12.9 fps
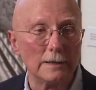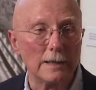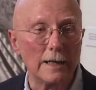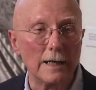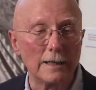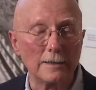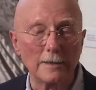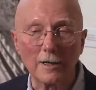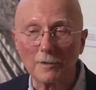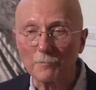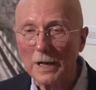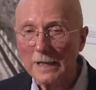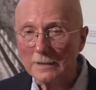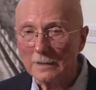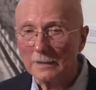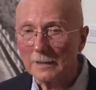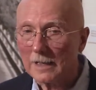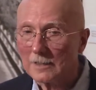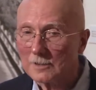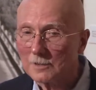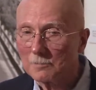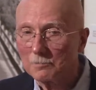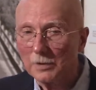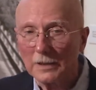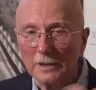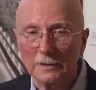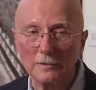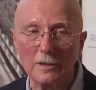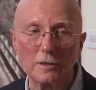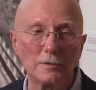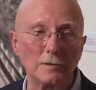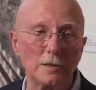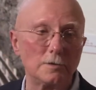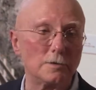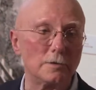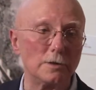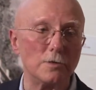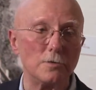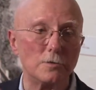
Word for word: Uh, they're painted as being, you know, oh, a new